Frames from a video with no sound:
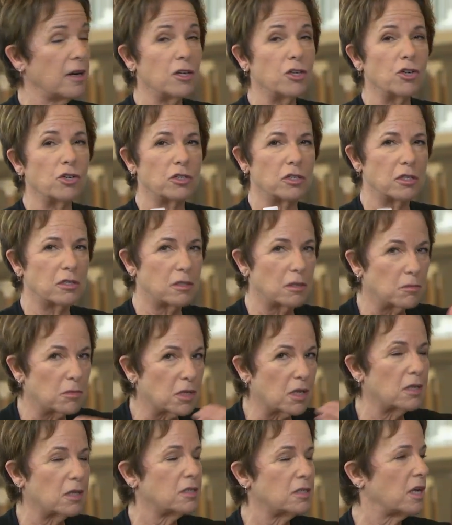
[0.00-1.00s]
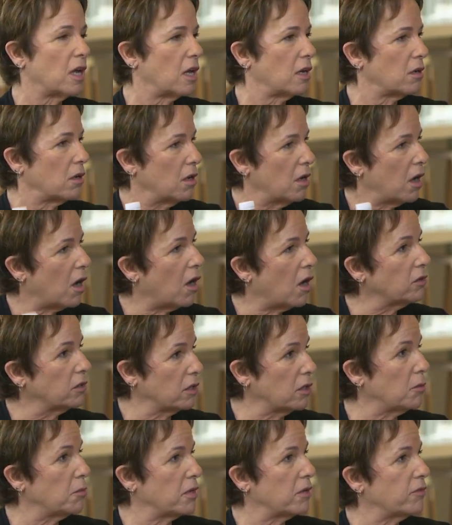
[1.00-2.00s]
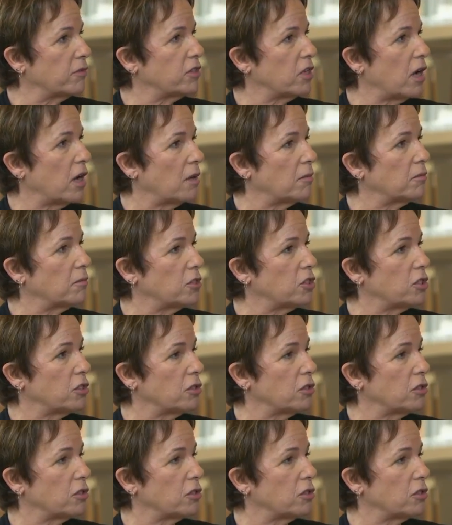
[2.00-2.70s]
And your system's going to take a little bit of time